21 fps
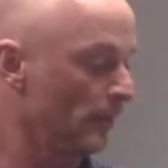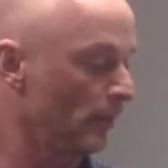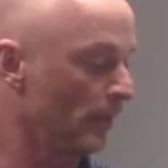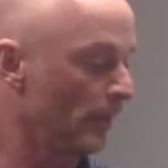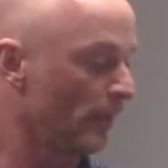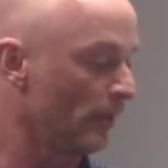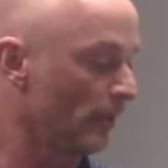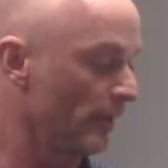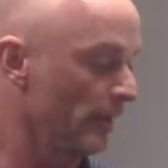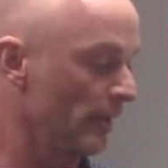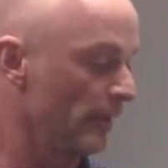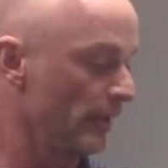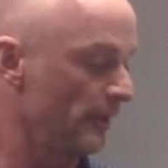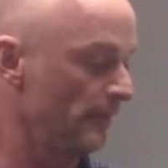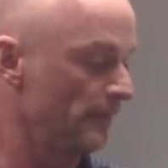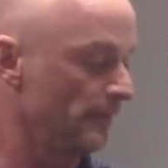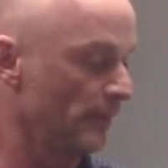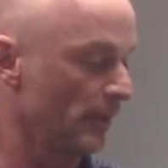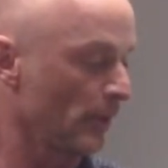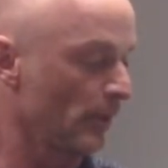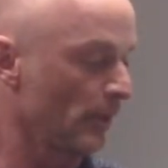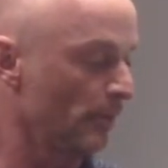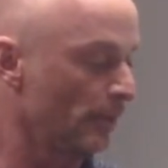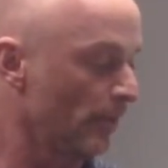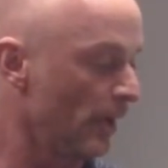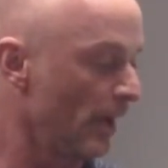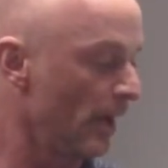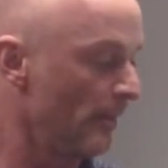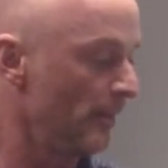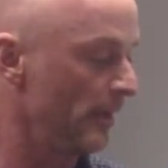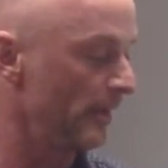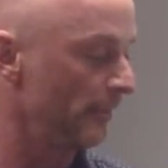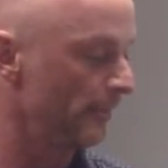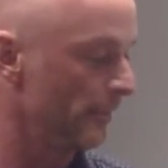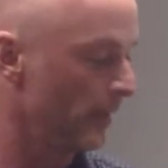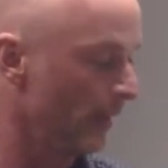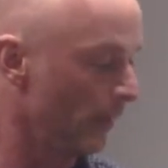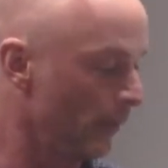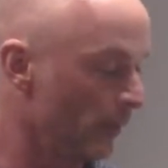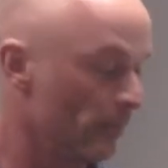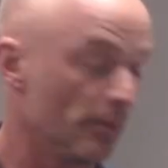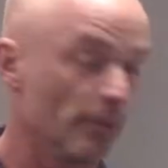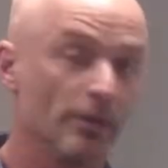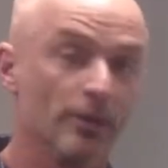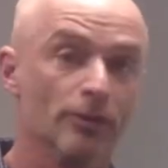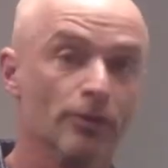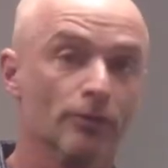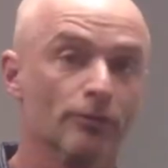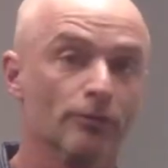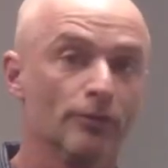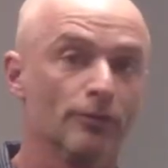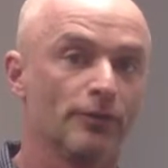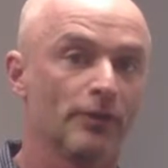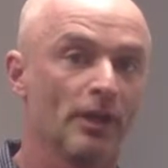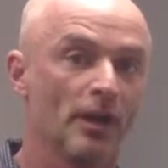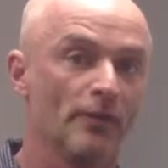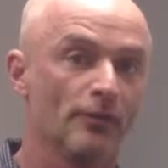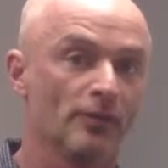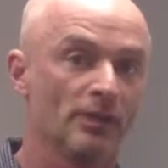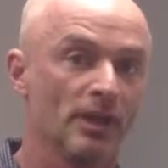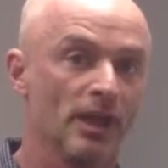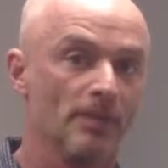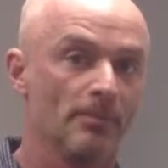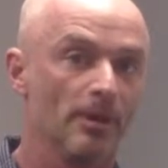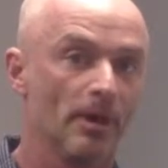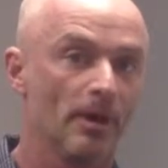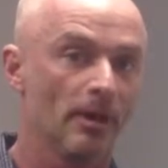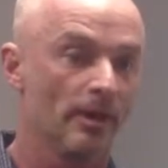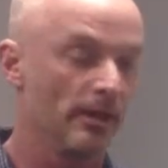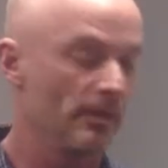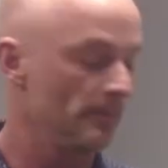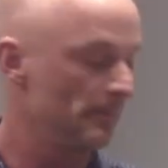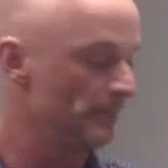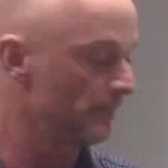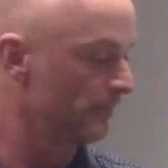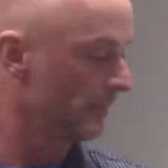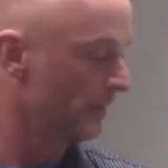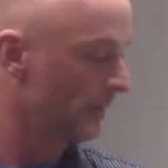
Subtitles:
we clean it, we prime it, and we put a new roof cover tape on it,